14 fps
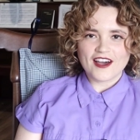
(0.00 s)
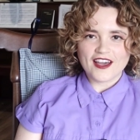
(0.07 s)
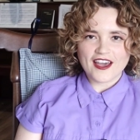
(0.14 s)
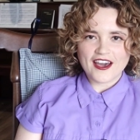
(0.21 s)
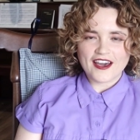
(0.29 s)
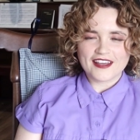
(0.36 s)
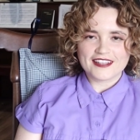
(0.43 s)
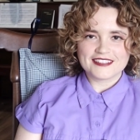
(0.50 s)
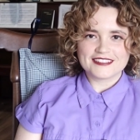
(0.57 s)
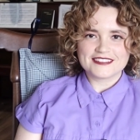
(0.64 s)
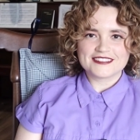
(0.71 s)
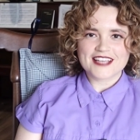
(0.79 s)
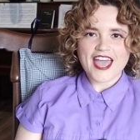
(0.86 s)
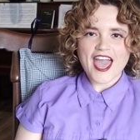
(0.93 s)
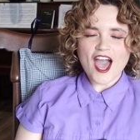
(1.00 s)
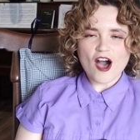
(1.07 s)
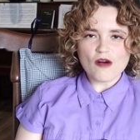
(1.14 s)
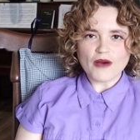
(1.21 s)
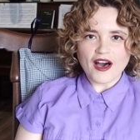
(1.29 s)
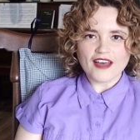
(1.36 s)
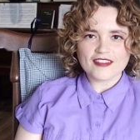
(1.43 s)
and
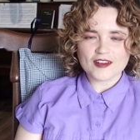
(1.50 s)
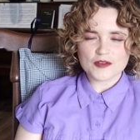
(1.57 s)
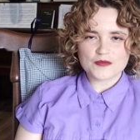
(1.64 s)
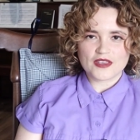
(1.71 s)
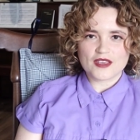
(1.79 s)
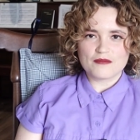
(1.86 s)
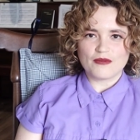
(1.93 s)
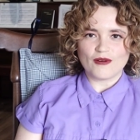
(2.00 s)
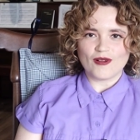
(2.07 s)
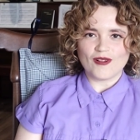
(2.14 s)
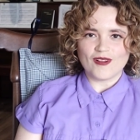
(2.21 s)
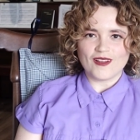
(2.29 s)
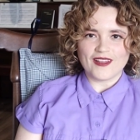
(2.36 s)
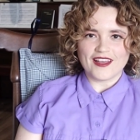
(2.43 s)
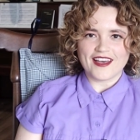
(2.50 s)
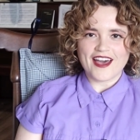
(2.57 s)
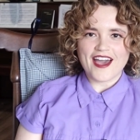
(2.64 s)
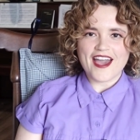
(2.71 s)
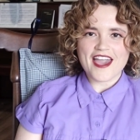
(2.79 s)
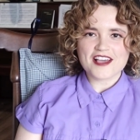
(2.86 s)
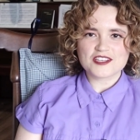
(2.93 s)
help other people
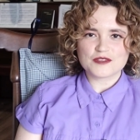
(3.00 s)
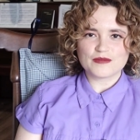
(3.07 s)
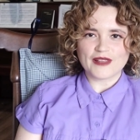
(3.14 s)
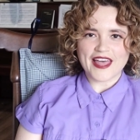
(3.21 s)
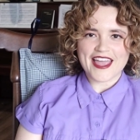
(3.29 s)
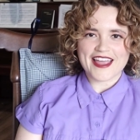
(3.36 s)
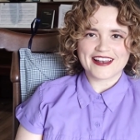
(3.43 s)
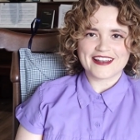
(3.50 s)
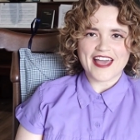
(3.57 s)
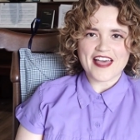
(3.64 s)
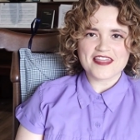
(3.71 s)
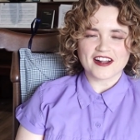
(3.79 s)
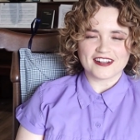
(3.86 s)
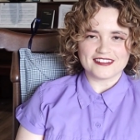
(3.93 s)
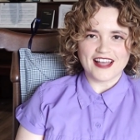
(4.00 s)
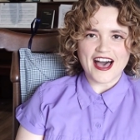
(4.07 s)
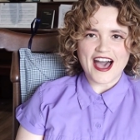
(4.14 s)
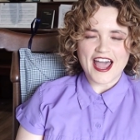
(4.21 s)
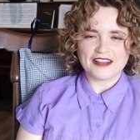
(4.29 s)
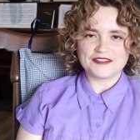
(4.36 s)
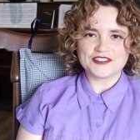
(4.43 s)
explain their
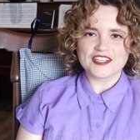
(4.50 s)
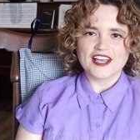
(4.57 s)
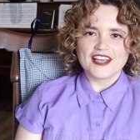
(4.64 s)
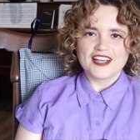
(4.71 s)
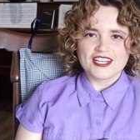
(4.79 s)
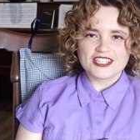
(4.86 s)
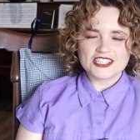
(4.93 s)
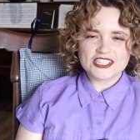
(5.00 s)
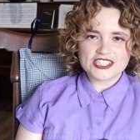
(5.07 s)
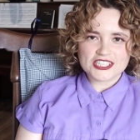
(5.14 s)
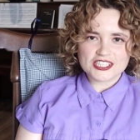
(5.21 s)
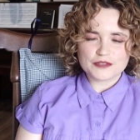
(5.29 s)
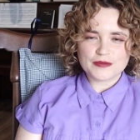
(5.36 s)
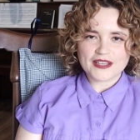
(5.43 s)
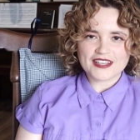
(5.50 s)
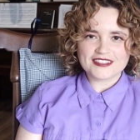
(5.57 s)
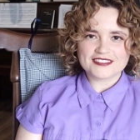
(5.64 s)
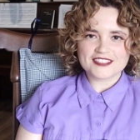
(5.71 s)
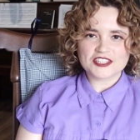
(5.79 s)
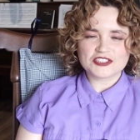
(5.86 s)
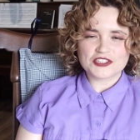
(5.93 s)
lives. She
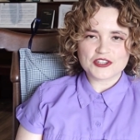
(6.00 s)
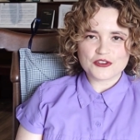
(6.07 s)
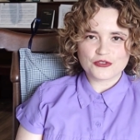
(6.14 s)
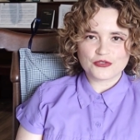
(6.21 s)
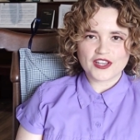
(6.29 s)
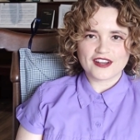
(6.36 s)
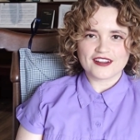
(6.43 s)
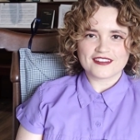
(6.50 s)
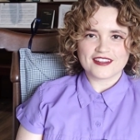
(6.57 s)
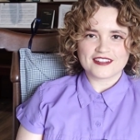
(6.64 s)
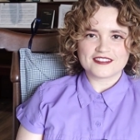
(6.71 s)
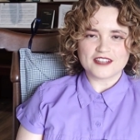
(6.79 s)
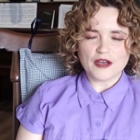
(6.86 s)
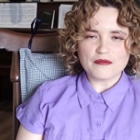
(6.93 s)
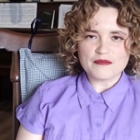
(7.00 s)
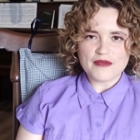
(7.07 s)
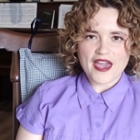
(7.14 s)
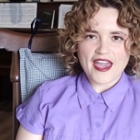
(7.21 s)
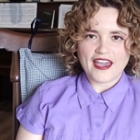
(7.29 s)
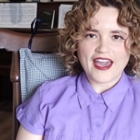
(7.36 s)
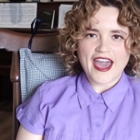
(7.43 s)
speaks to the fear that some
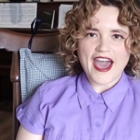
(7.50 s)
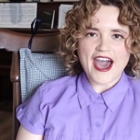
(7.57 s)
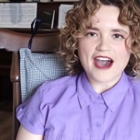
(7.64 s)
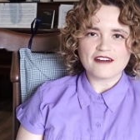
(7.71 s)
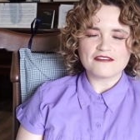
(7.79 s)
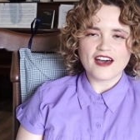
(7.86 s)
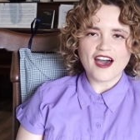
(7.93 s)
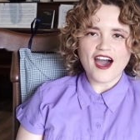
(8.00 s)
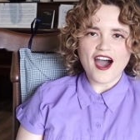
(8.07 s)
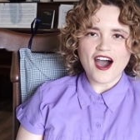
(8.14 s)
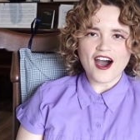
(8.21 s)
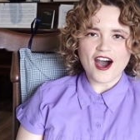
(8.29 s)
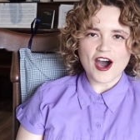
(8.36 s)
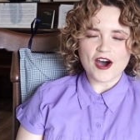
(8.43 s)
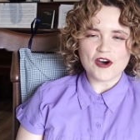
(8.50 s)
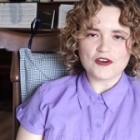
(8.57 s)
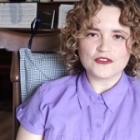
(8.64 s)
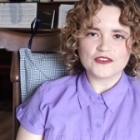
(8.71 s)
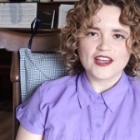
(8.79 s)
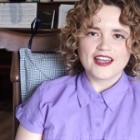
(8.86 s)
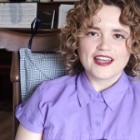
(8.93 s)
may have
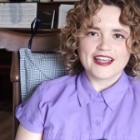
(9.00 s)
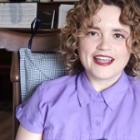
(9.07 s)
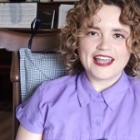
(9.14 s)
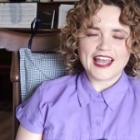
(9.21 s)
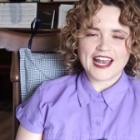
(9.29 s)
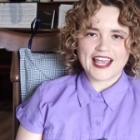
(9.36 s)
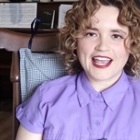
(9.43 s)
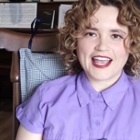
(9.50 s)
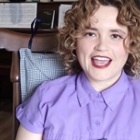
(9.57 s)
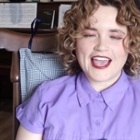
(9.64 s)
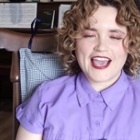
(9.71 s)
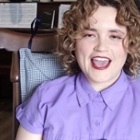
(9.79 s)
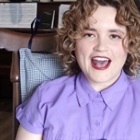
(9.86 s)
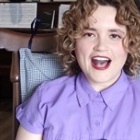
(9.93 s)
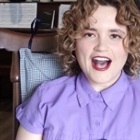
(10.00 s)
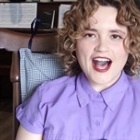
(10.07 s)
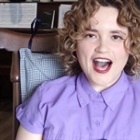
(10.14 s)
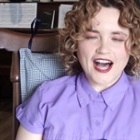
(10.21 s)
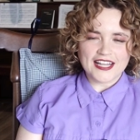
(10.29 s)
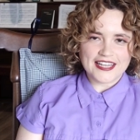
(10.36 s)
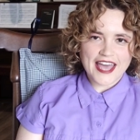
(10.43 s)
of getting
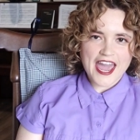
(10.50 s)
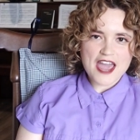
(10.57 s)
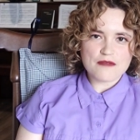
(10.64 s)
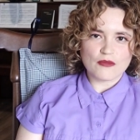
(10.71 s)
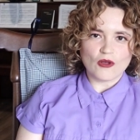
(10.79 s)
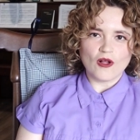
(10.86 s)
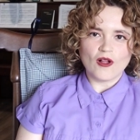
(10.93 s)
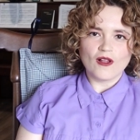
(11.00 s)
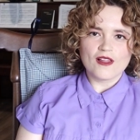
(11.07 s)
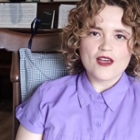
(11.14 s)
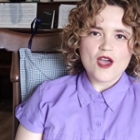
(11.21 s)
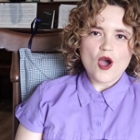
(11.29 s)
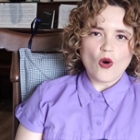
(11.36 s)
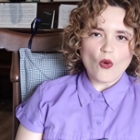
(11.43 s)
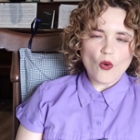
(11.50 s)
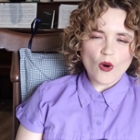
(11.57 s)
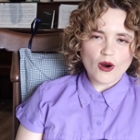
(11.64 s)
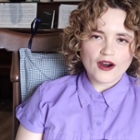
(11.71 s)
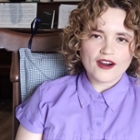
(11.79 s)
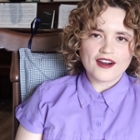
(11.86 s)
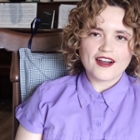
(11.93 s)
a label,
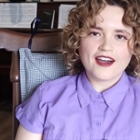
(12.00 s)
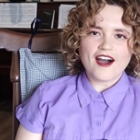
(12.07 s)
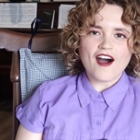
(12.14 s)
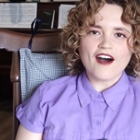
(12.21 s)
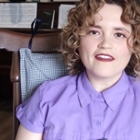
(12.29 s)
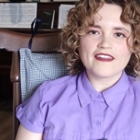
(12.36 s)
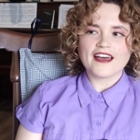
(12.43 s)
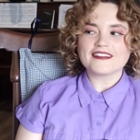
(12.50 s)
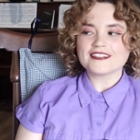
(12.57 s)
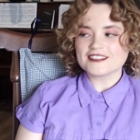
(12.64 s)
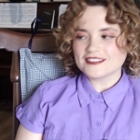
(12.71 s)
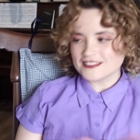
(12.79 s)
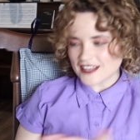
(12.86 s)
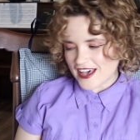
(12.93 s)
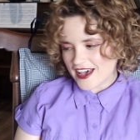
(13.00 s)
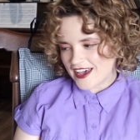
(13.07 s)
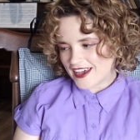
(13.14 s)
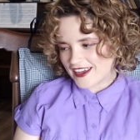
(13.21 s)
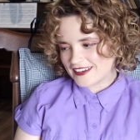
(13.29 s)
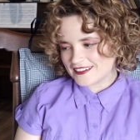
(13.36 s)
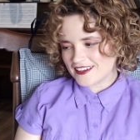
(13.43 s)
or on the other
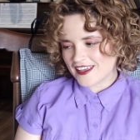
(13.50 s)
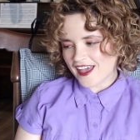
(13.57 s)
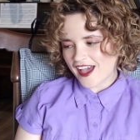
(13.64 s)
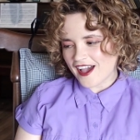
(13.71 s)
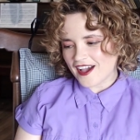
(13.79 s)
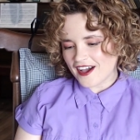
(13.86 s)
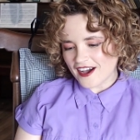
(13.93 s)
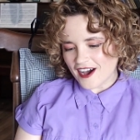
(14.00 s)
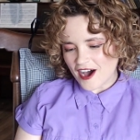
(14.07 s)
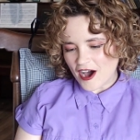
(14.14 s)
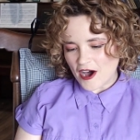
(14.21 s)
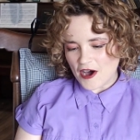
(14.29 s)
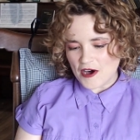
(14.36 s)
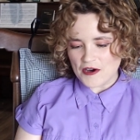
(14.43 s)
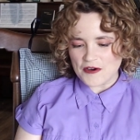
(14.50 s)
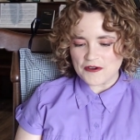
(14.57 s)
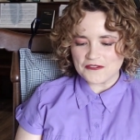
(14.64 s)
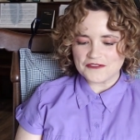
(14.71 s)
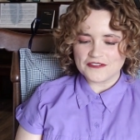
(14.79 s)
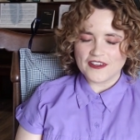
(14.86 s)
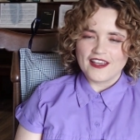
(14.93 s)
side
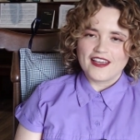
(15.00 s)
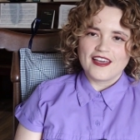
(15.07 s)
of